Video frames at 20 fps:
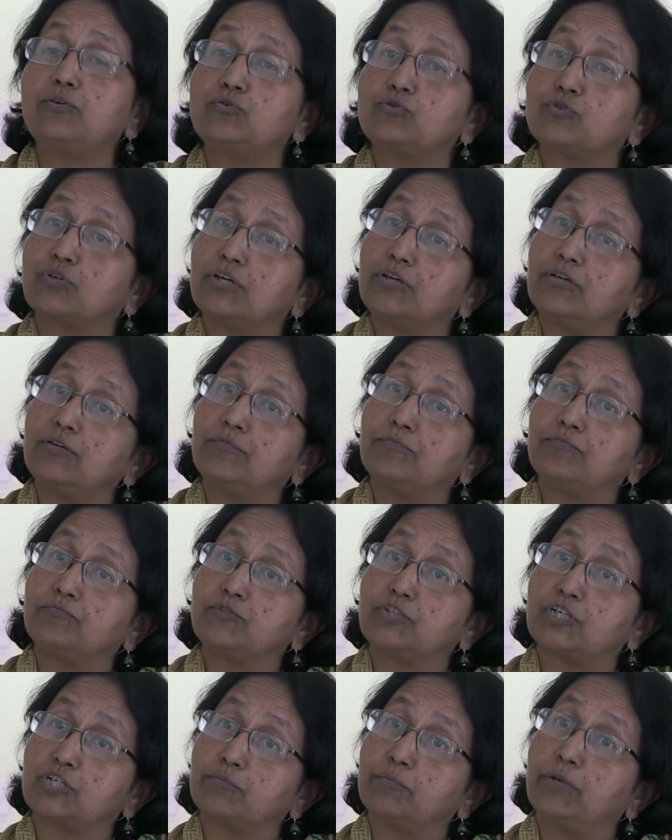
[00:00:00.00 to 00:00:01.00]
uske
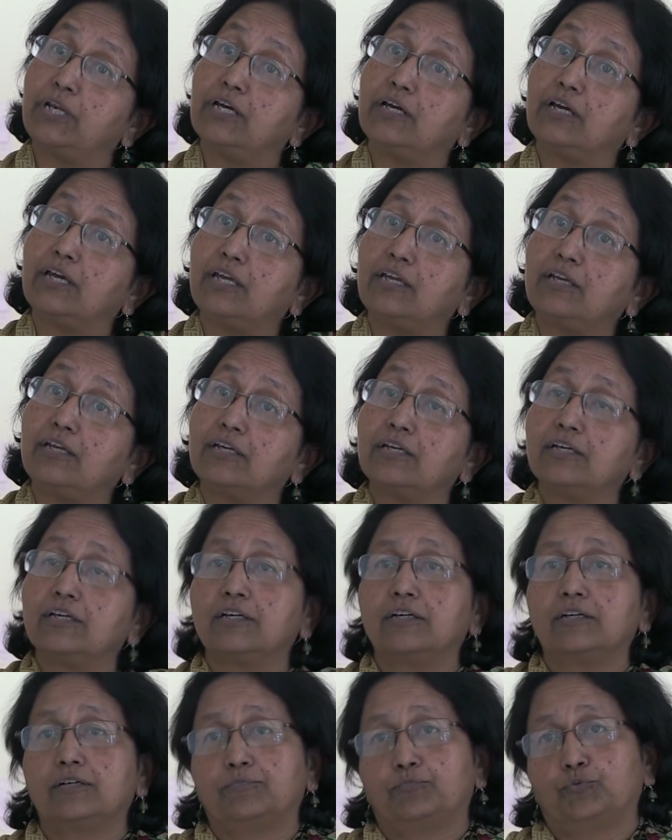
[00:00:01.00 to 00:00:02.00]
chashme lag gaye."
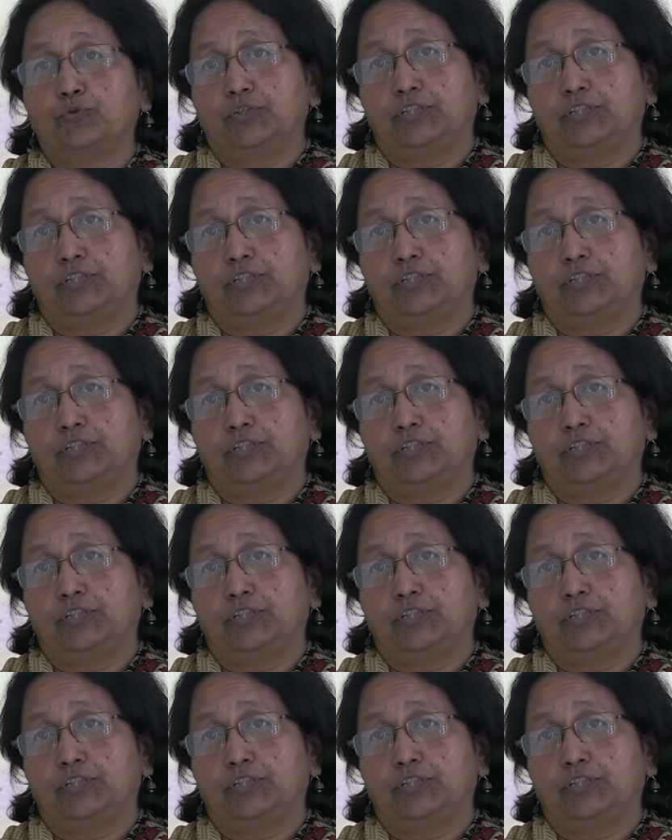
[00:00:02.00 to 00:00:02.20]
Poor